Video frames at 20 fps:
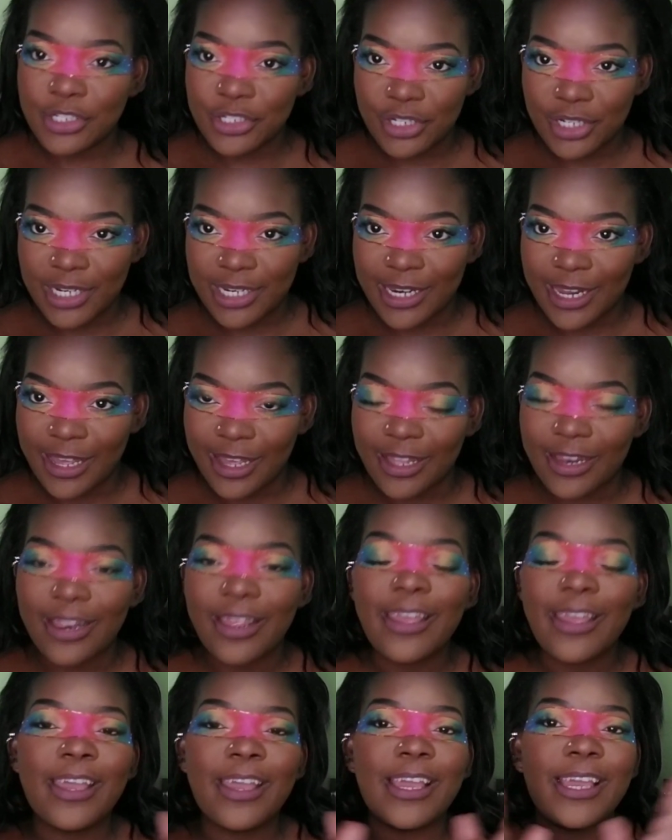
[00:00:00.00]
Trinidad
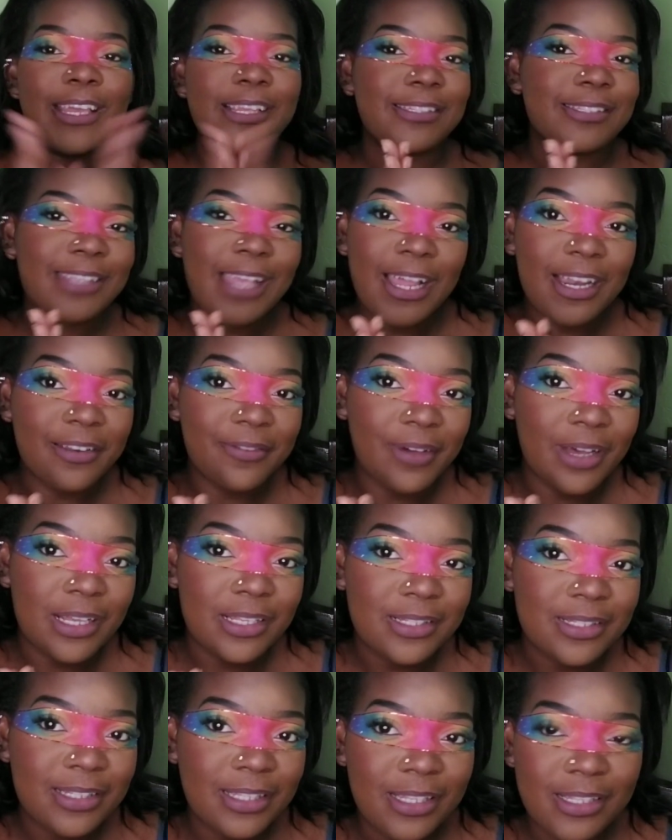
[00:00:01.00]
it's carnival
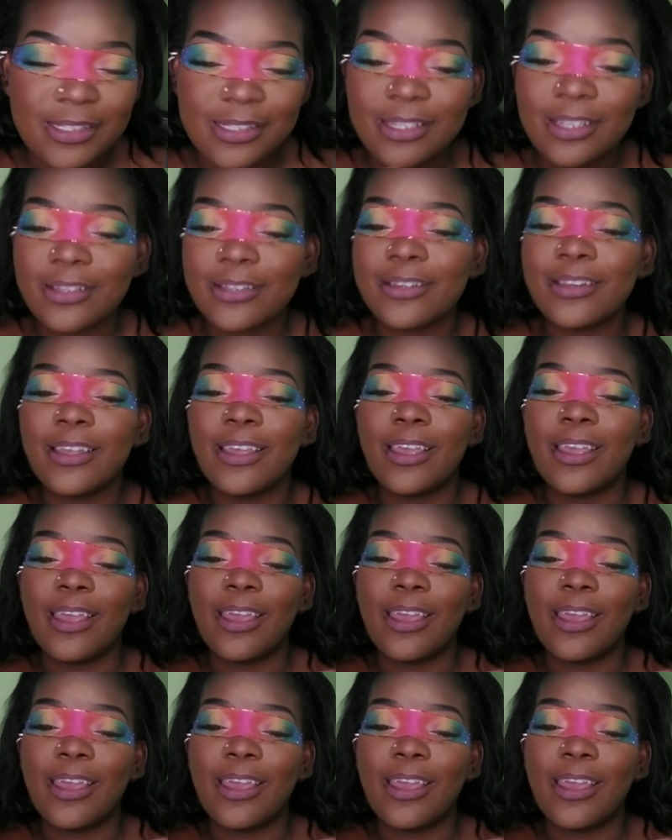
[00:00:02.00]
season,